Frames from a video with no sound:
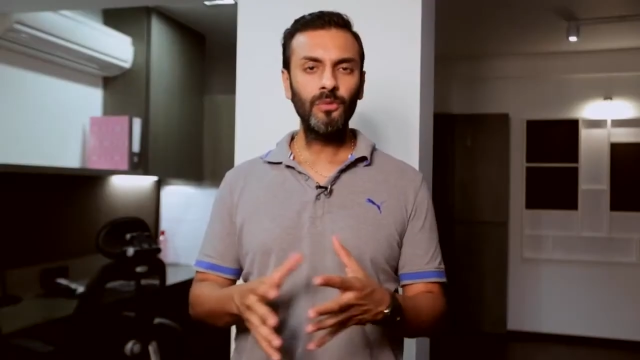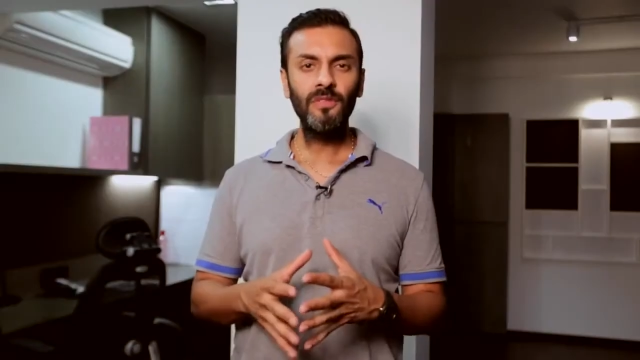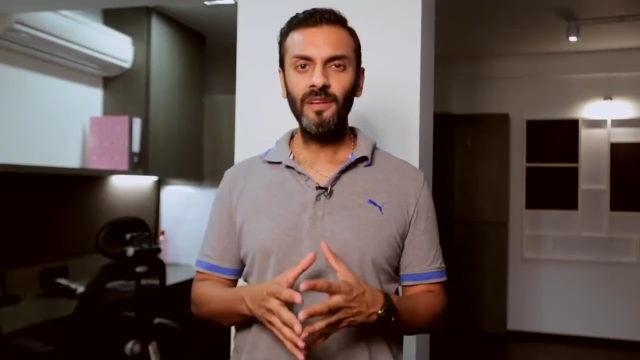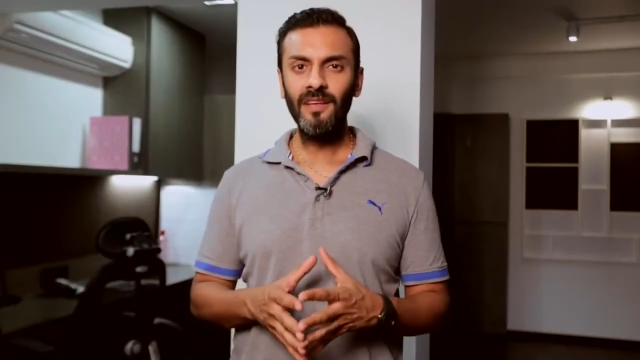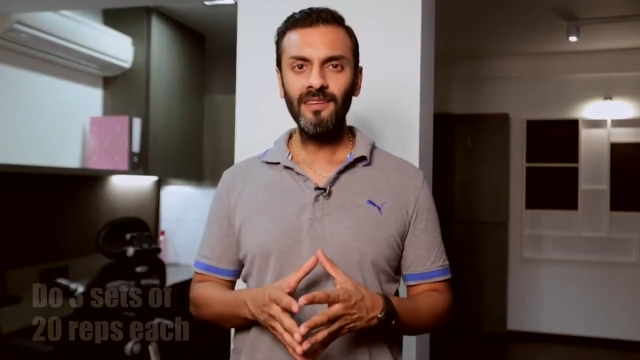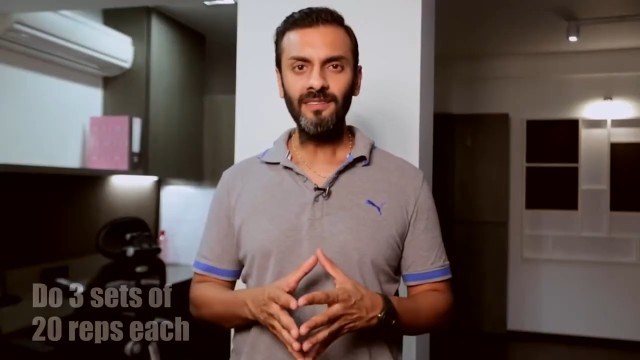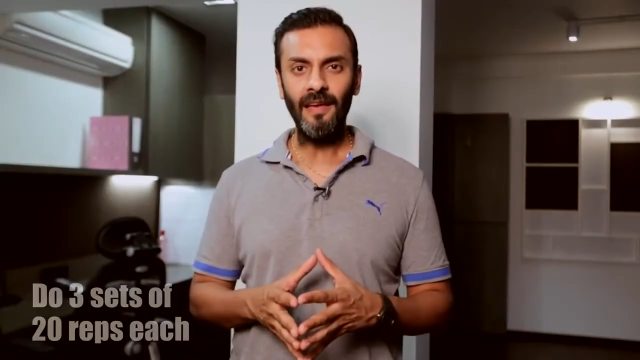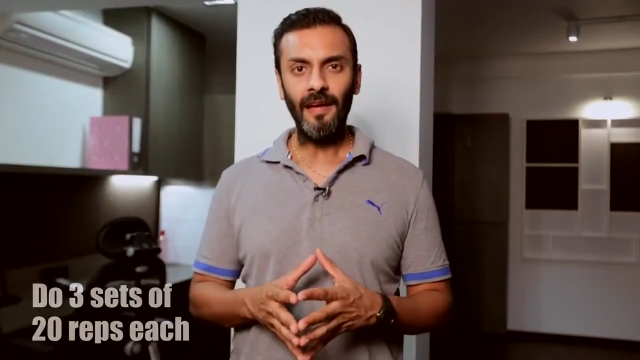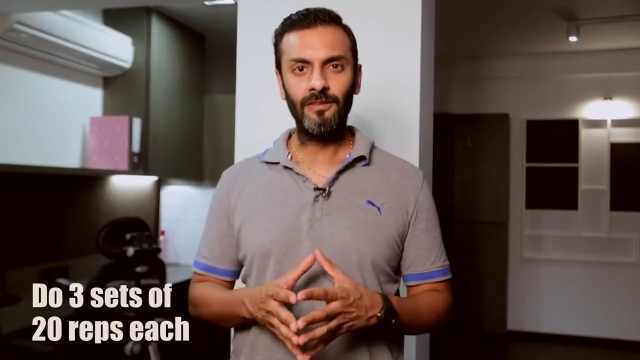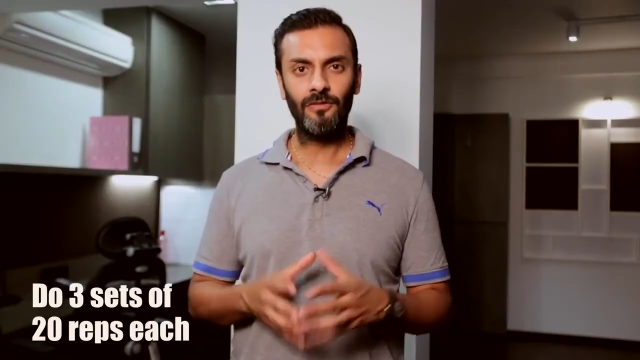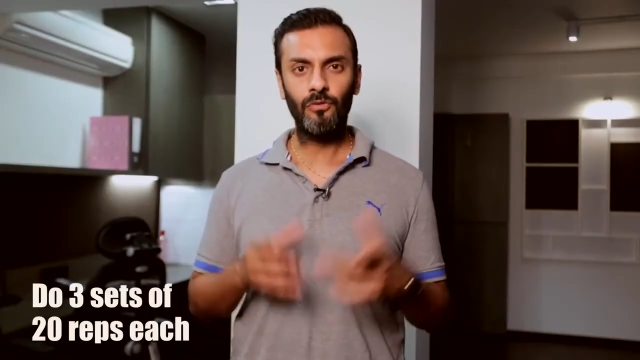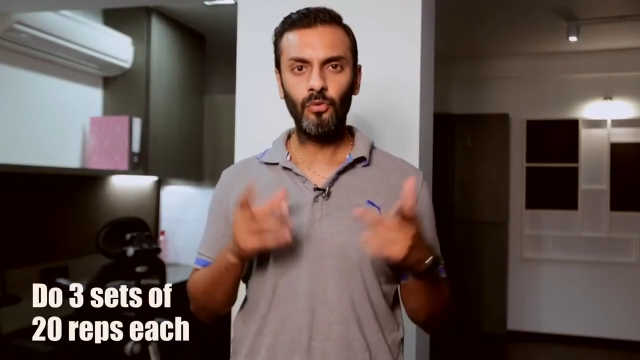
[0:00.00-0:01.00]
Do 3
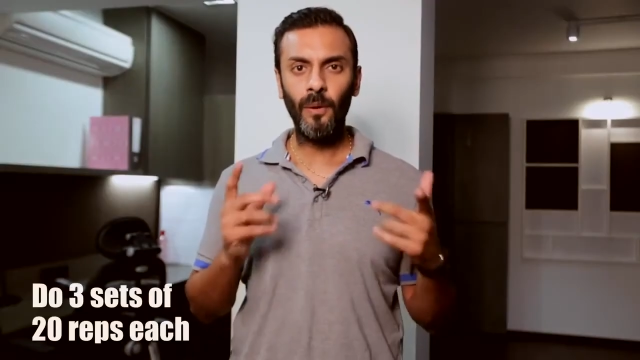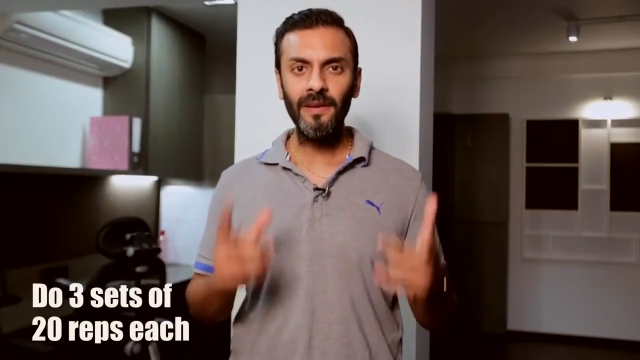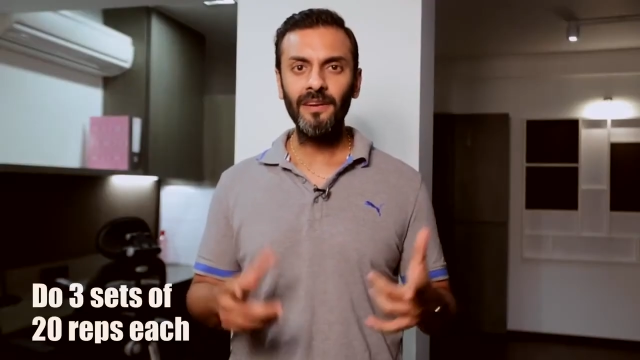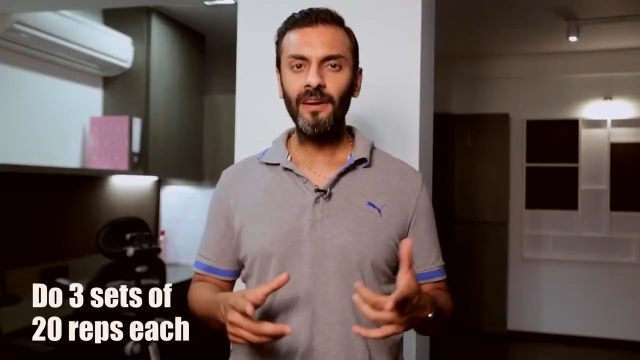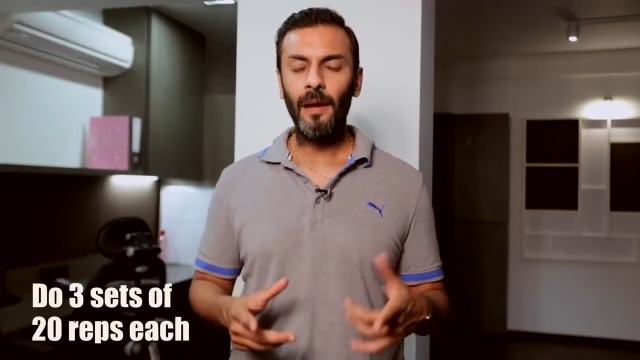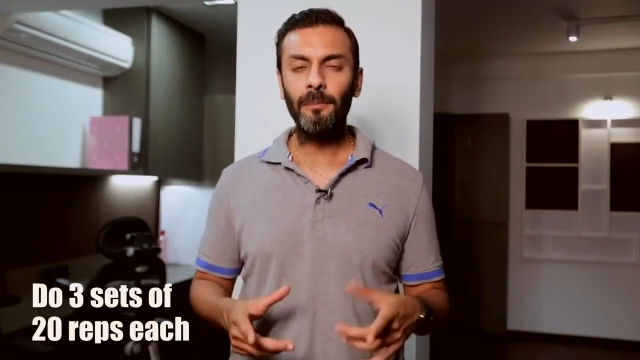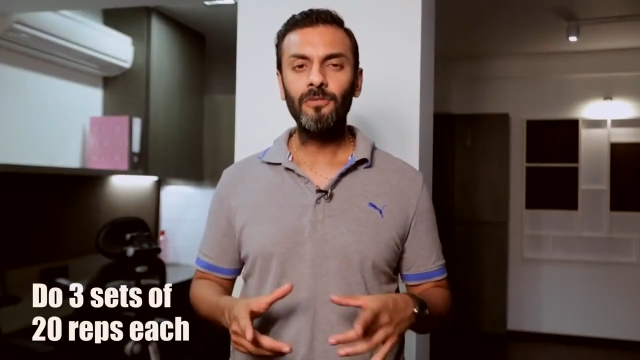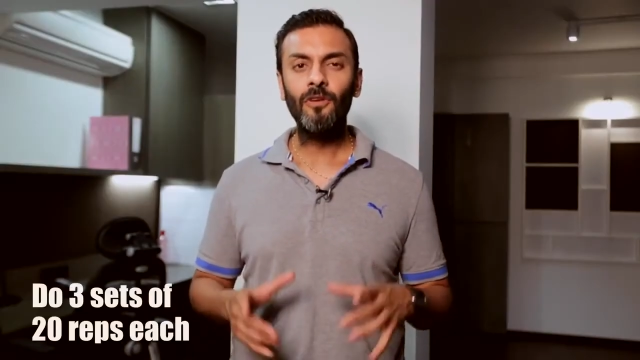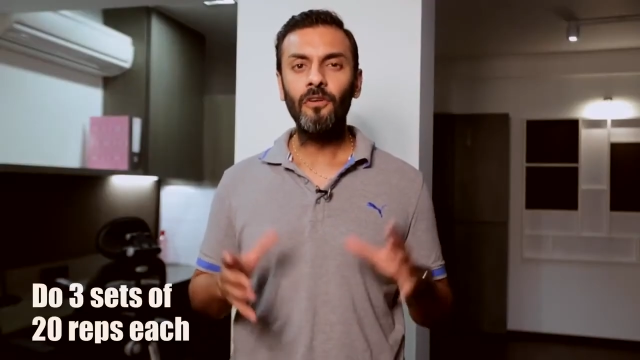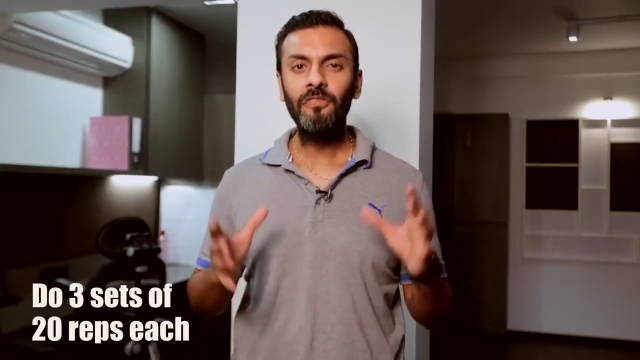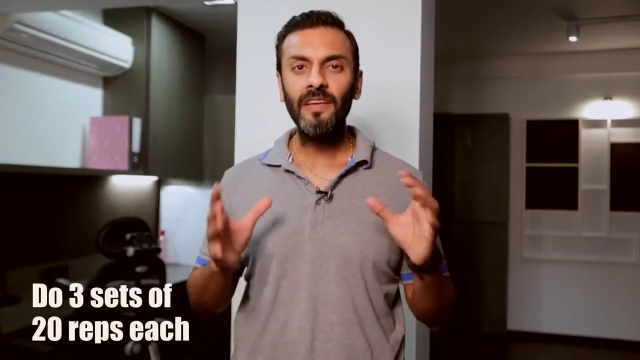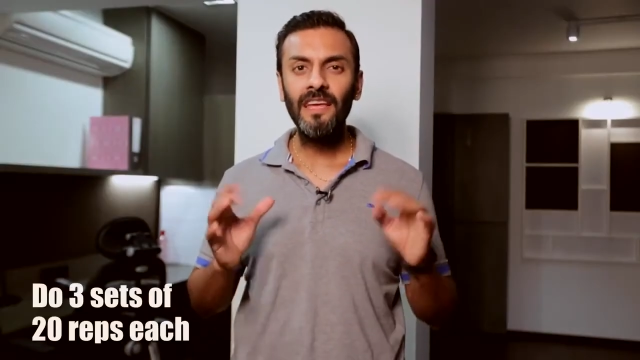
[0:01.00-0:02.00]
sets of 20 reps
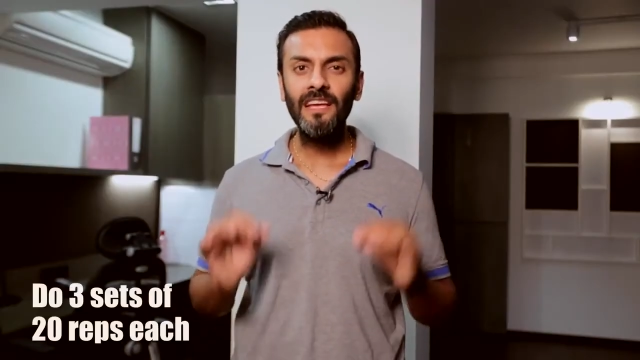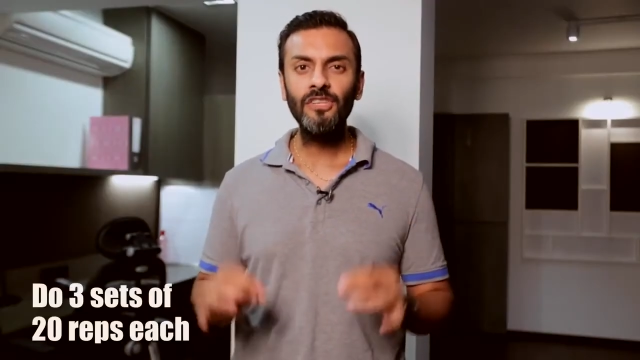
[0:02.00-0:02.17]
of